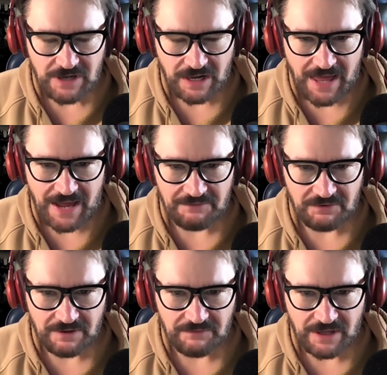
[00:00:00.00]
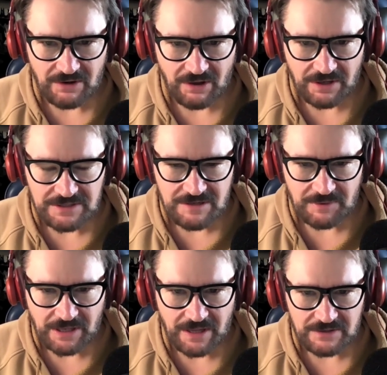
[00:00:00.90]
a live event on
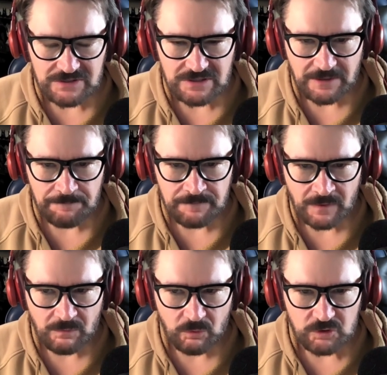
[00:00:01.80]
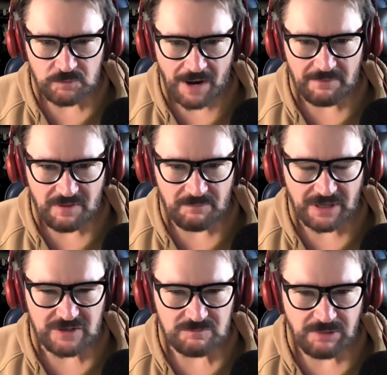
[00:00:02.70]
TBS, was probably the
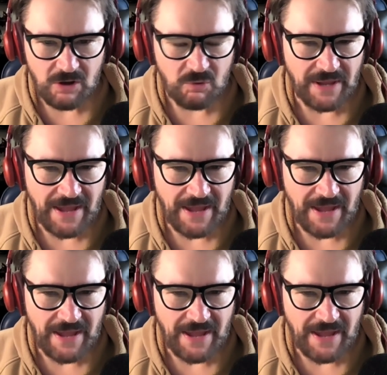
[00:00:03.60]
biggest blow we